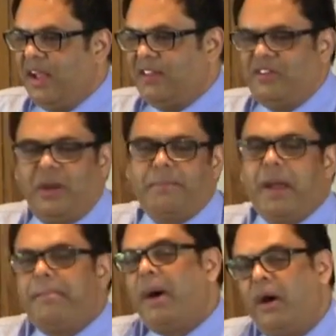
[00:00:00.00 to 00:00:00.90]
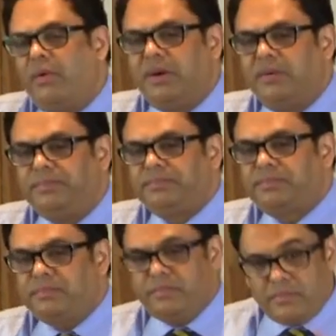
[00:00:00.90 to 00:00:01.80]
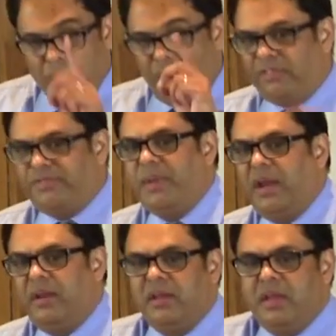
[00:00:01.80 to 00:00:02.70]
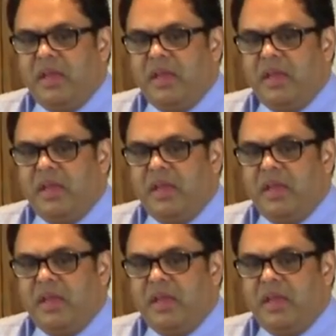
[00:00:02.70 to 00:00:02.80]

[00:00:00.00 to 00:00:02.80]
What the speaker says: it's not by power of men,